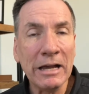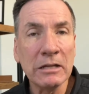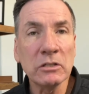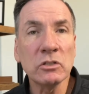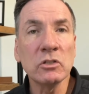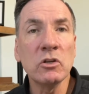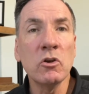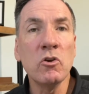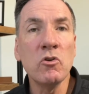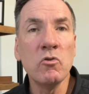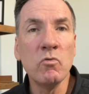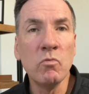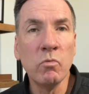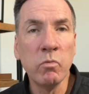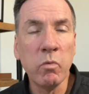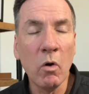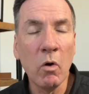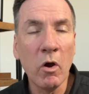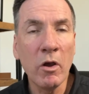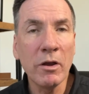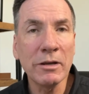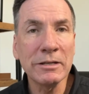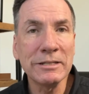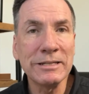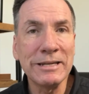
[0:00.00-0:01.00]
who
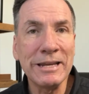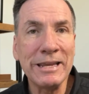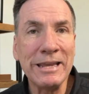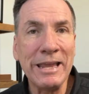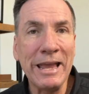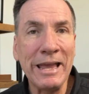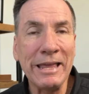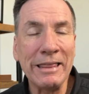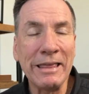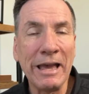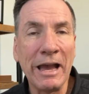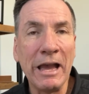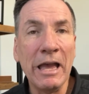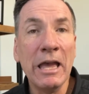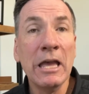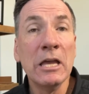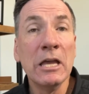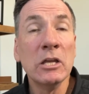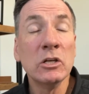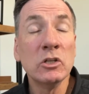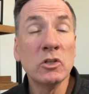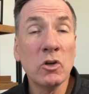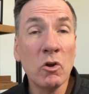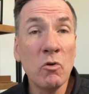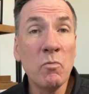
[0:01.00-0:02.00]
work together
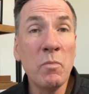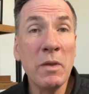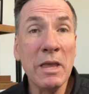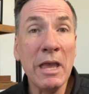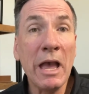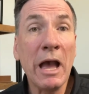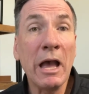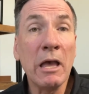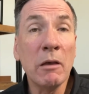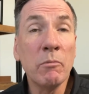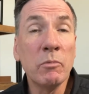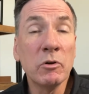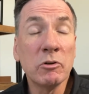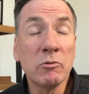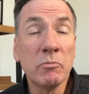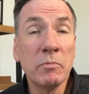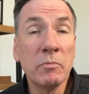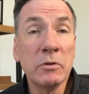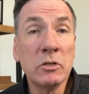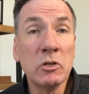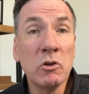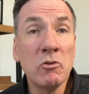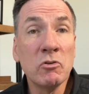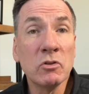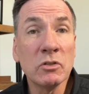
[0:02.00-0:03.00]
to be able to
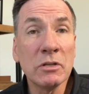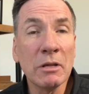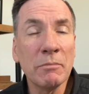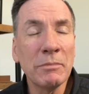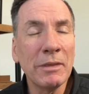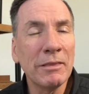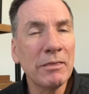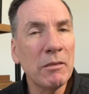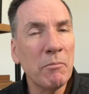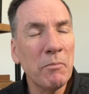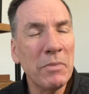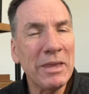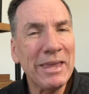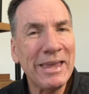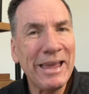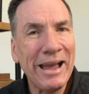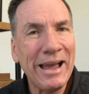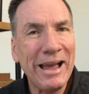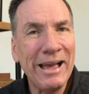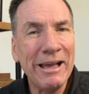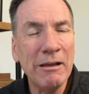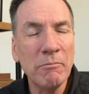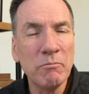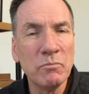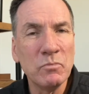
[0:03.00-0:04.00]
produce something that
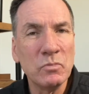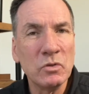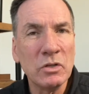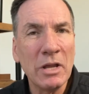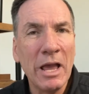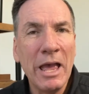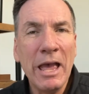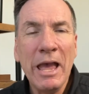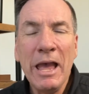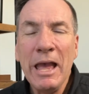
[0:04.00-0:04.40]
becomes